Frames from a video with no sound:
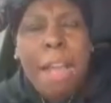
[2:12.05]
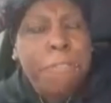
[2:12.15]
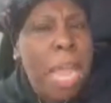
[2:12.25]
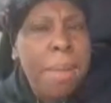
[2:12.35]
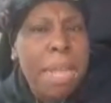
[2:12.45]

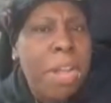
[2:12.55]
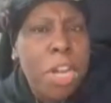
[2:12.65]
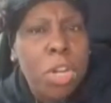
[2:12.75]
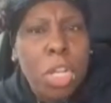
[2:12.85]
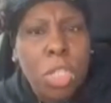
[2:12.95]
After him never
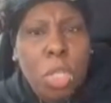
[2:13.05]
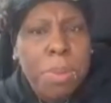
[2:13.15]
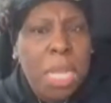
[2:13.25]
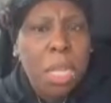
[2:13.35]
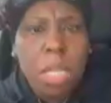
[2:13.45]
do nothing to
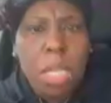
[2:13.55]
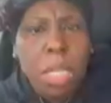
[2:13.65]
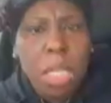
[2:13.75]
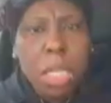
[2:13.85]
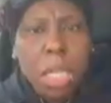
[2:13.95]
me.
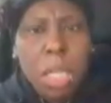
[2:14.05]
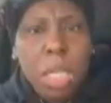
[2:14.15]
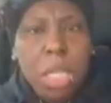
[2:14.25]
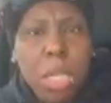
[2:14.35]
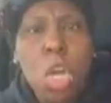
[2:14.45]
Ona, can
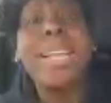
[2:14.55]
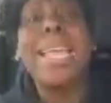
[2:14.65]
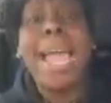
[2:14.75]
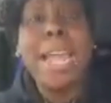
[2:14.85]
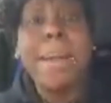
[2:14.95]
you hear
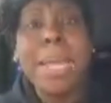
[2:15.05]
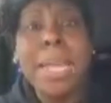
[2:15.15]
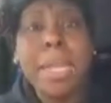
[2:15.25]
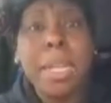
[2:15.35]
me?